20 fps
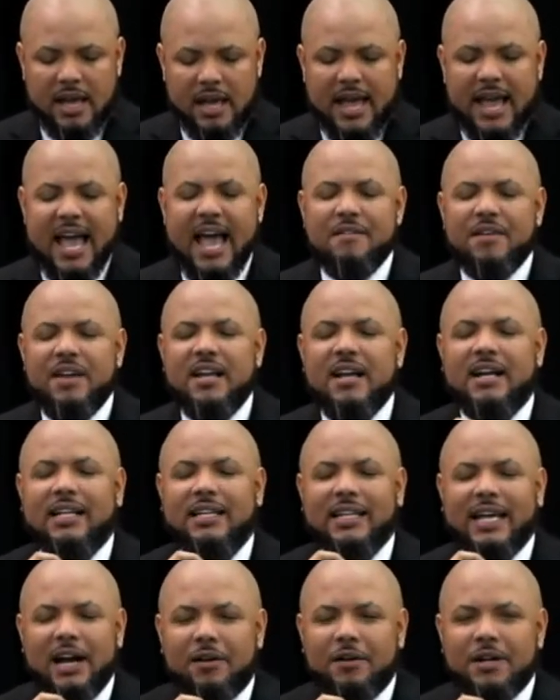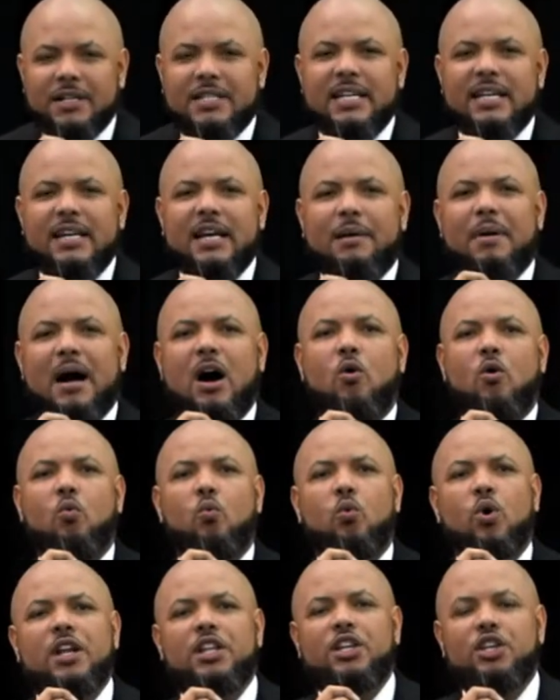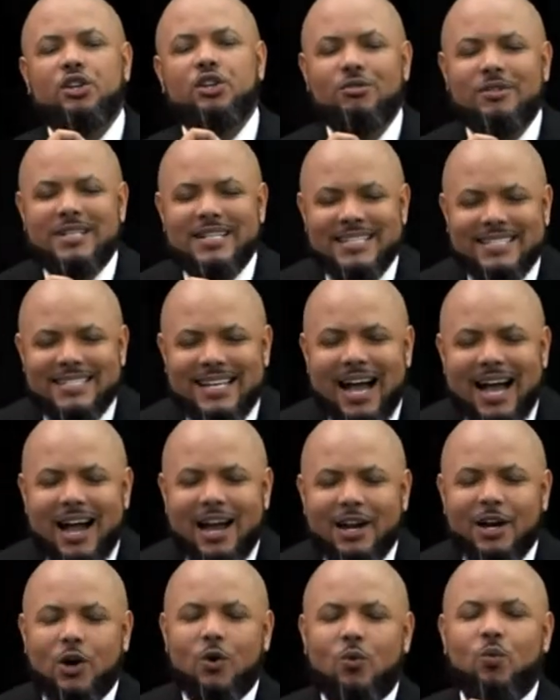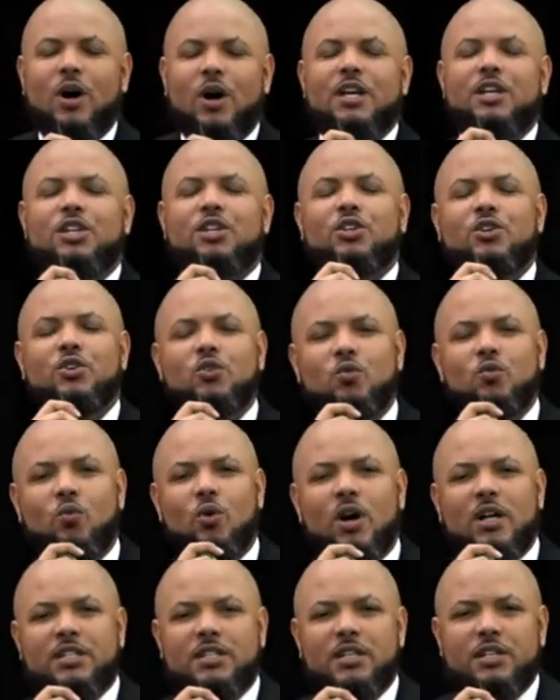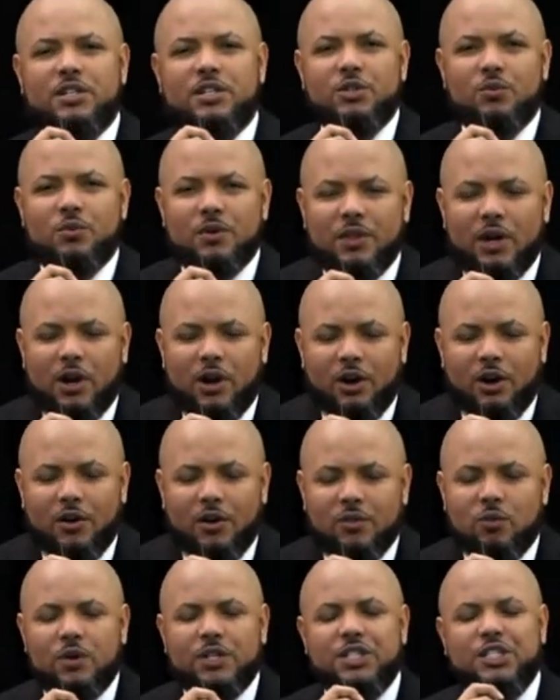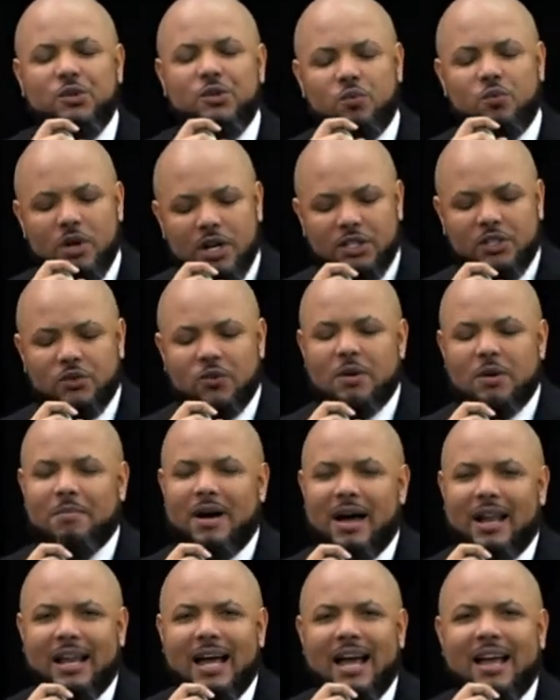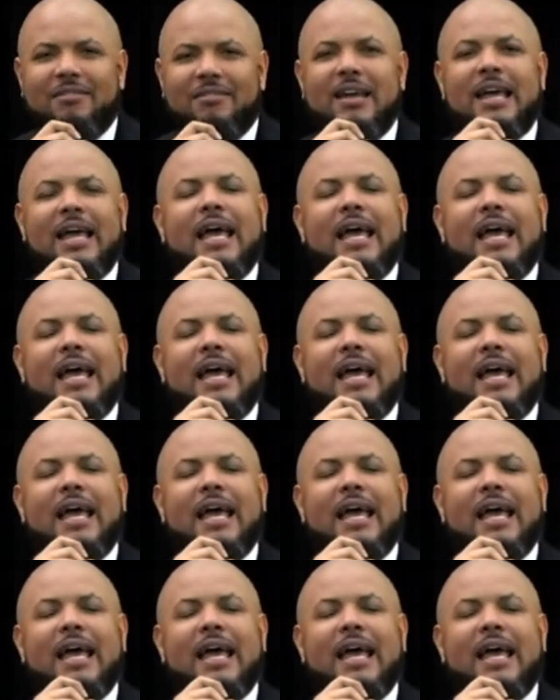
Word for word: Having clarity about what you desire, what you want to do on the earth, what you want to do in my life,